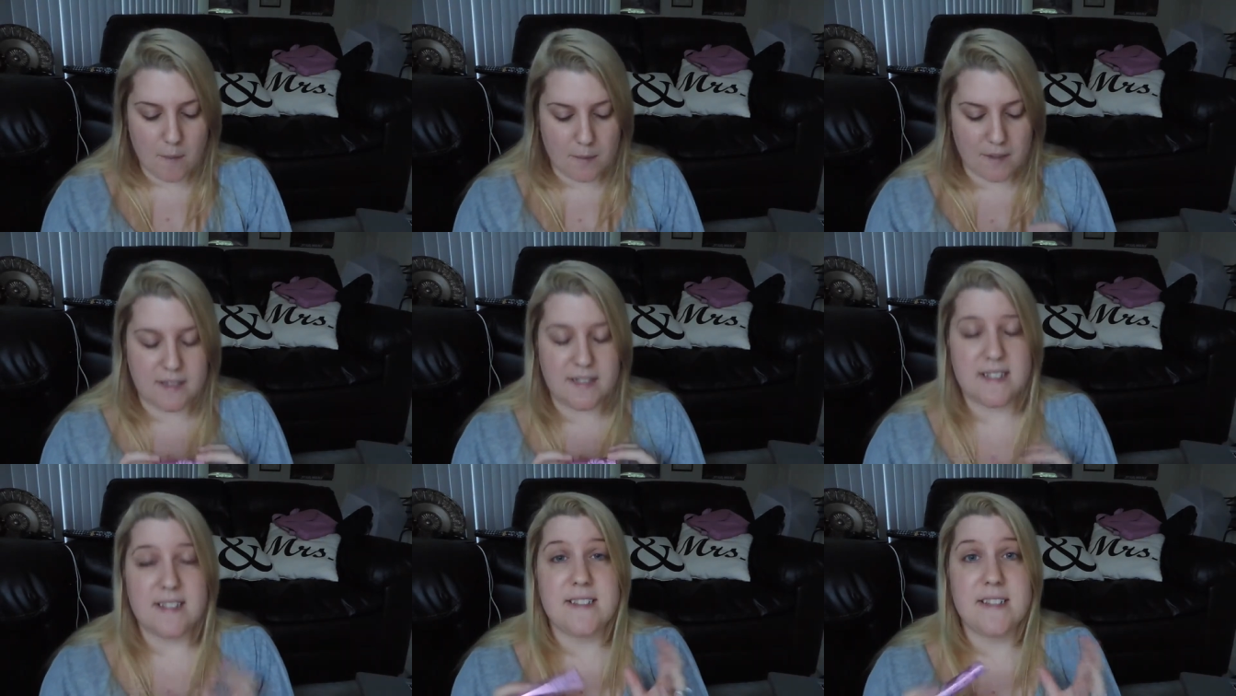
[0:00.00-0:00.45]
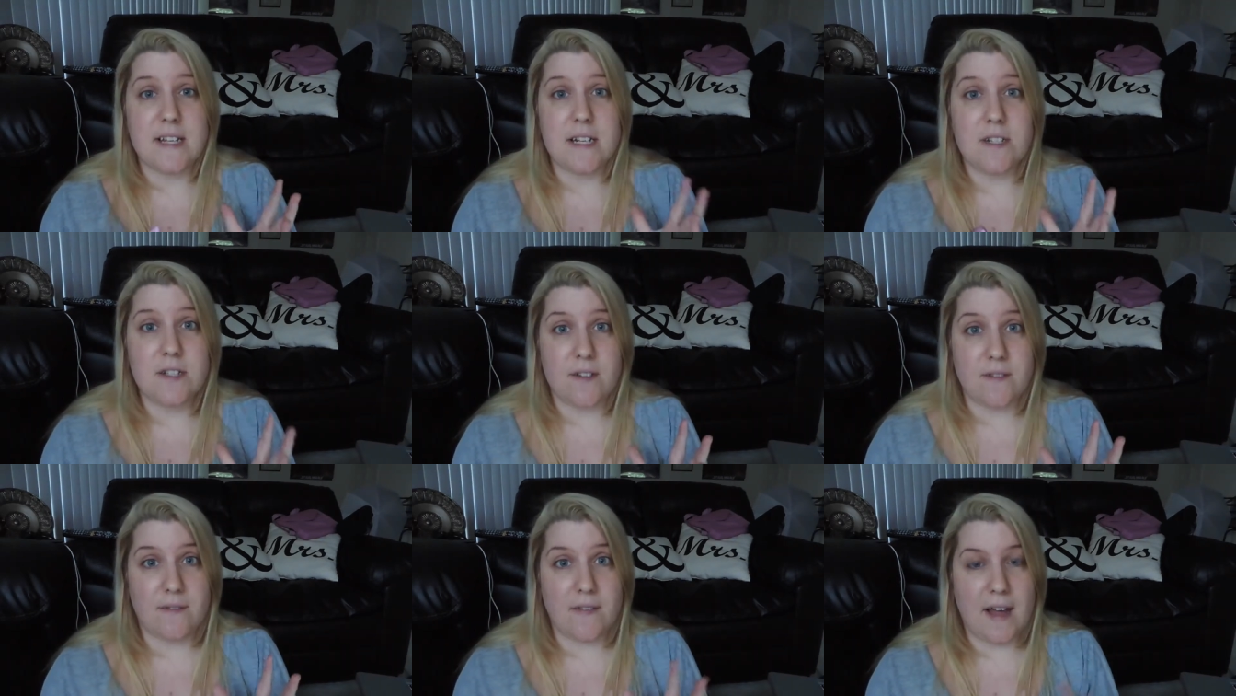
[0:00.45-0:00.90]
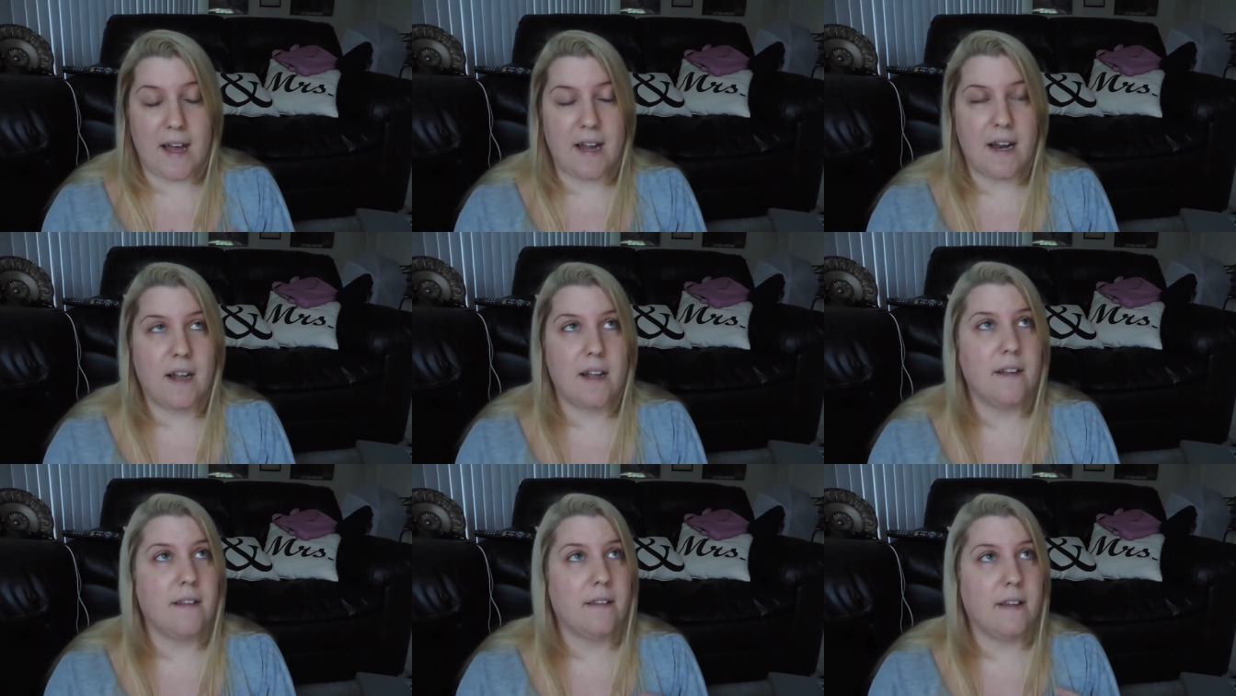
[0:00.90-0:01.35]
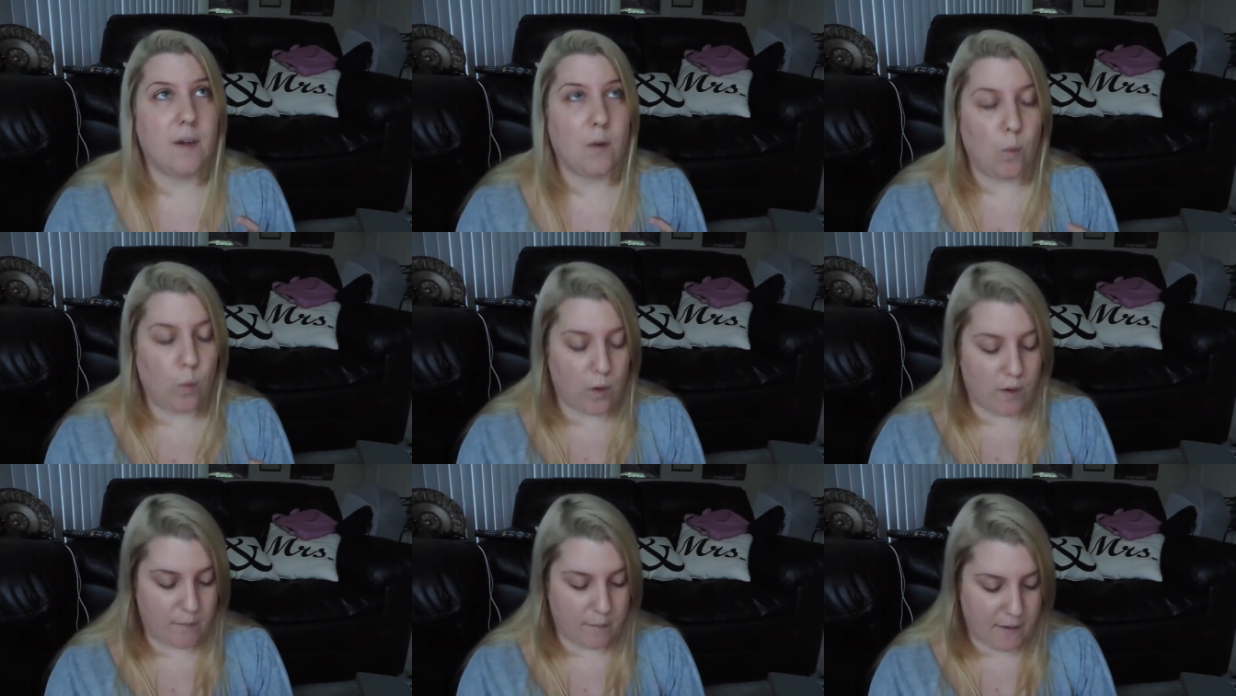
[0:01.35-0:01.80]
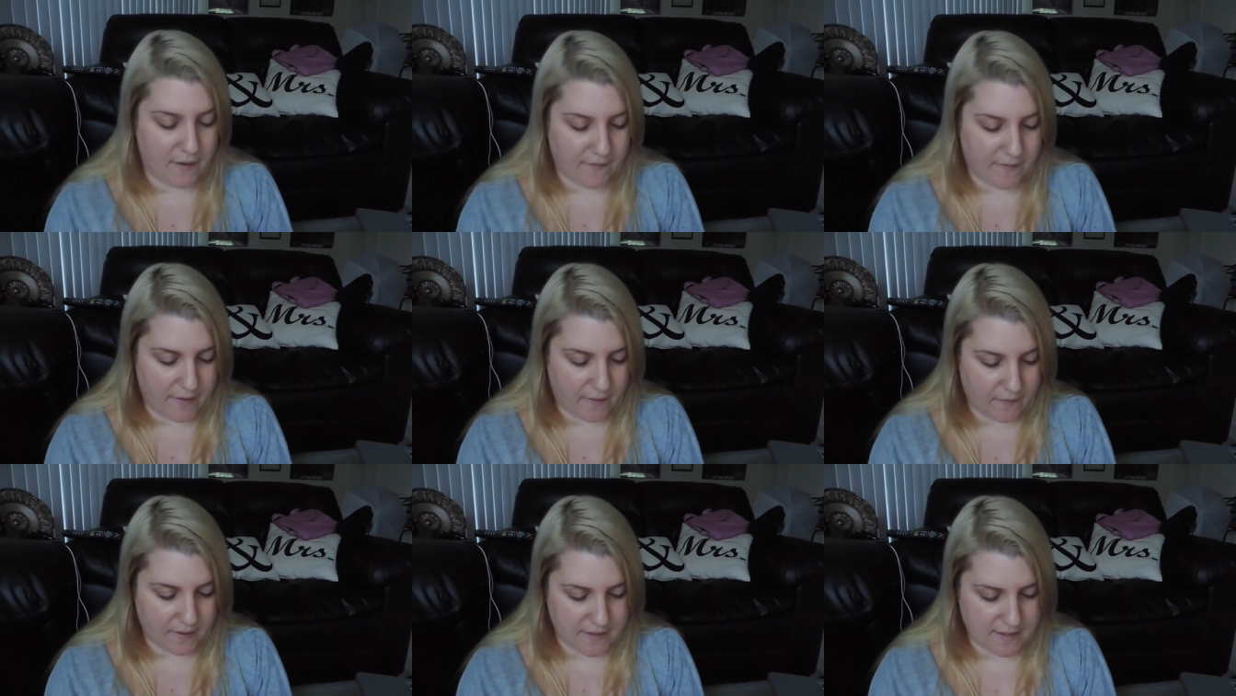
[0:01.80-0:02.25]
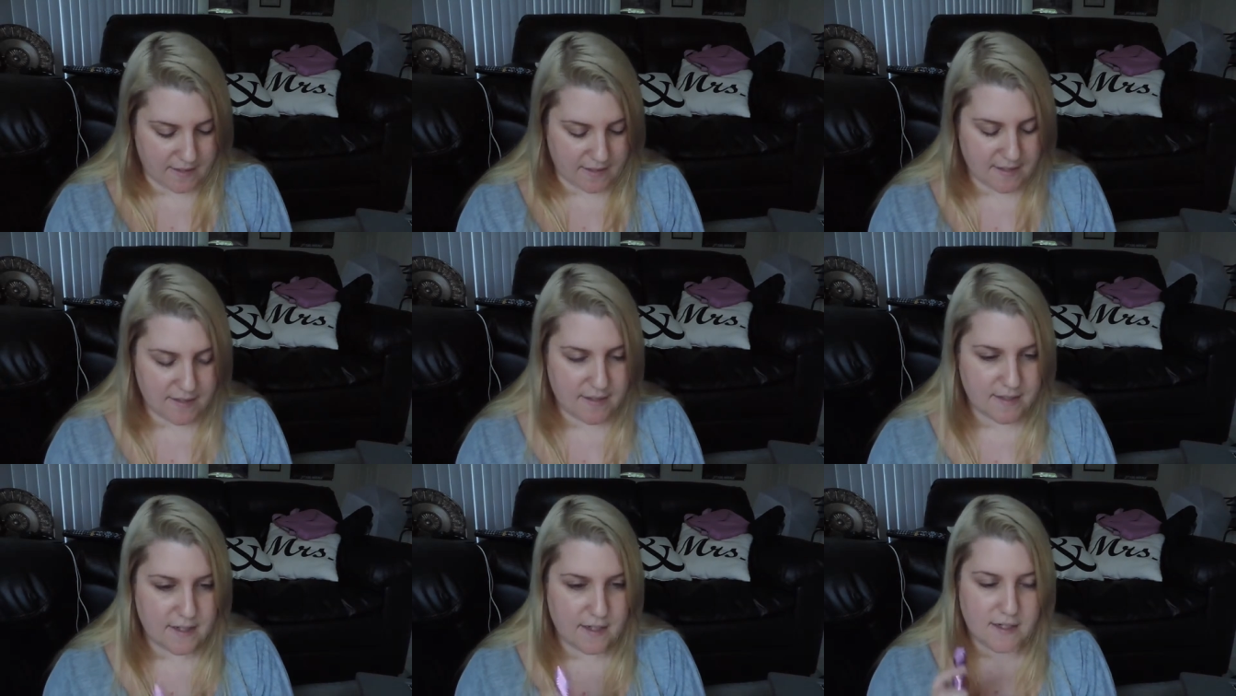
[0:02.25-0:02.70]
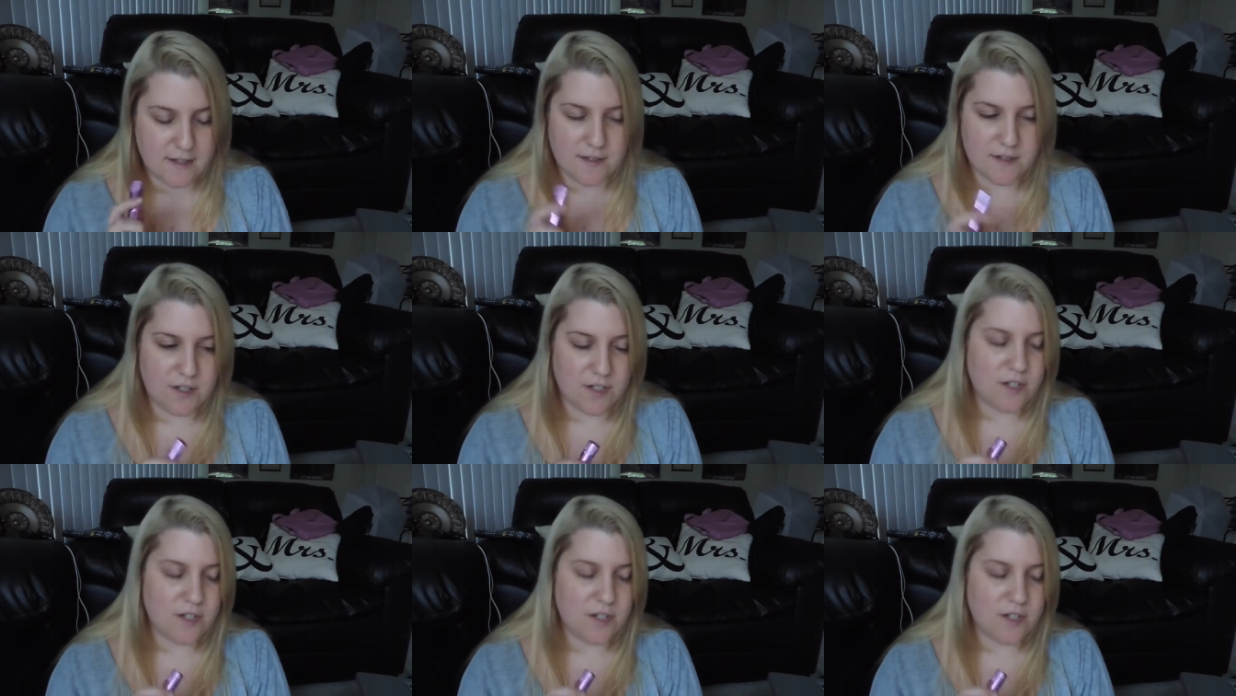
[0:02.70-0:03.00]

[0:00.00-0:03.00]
But the scent of that is like one of my favorite scents and it